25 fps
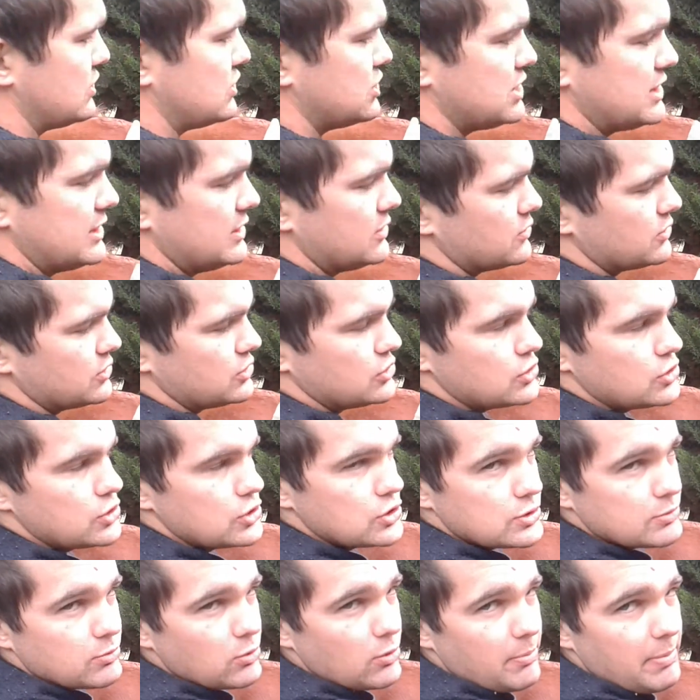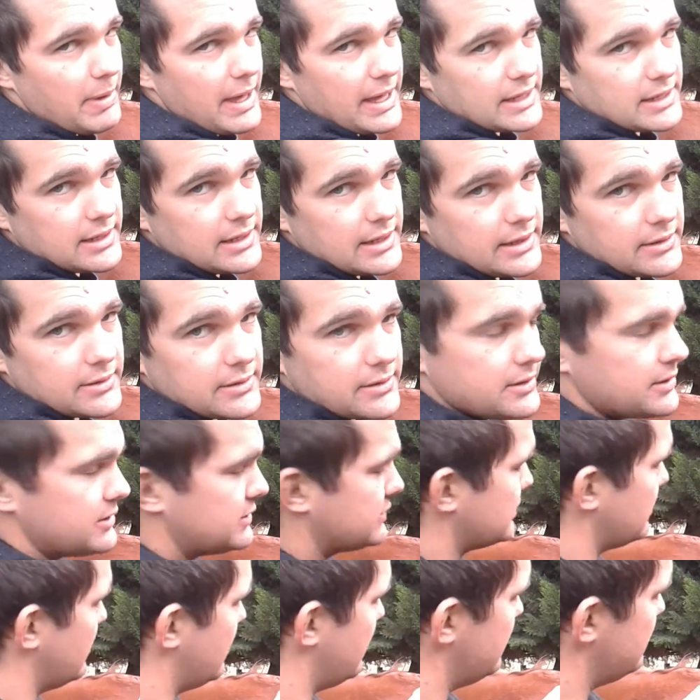you check your usable back length.
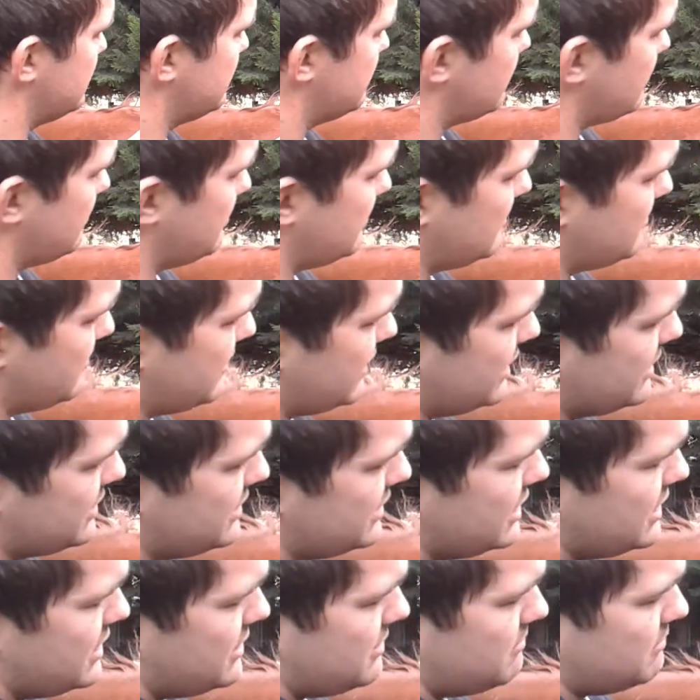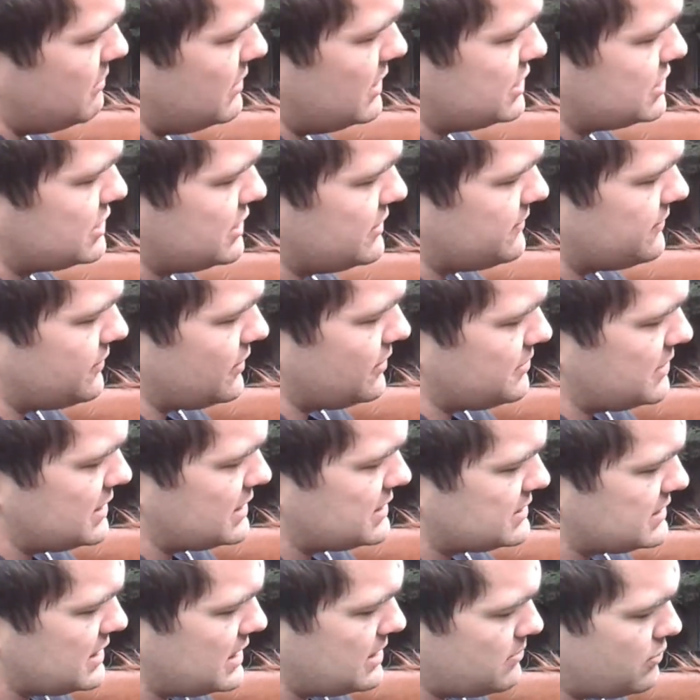So remember, measure from
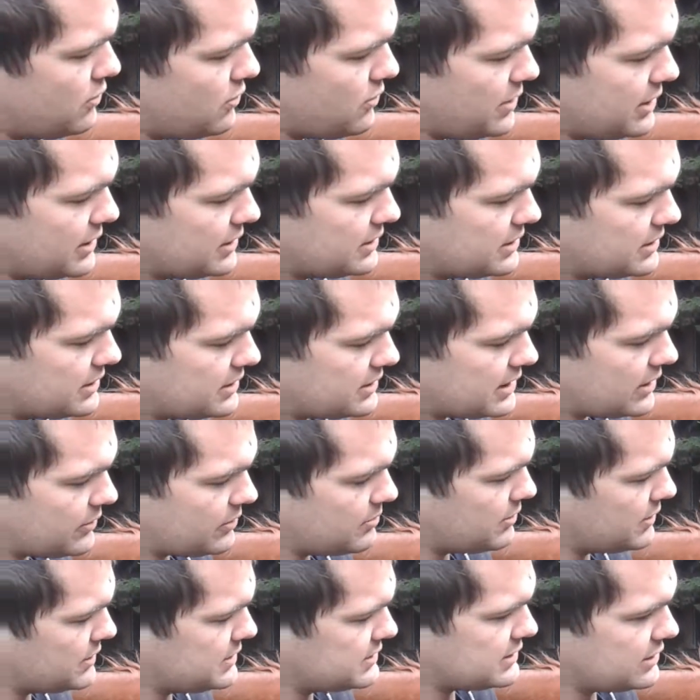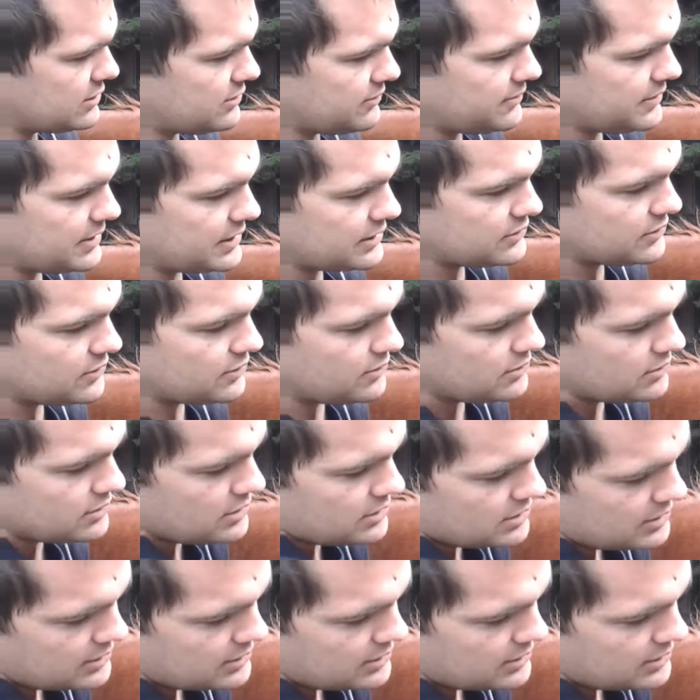that same point that we put the saddle fitting tool.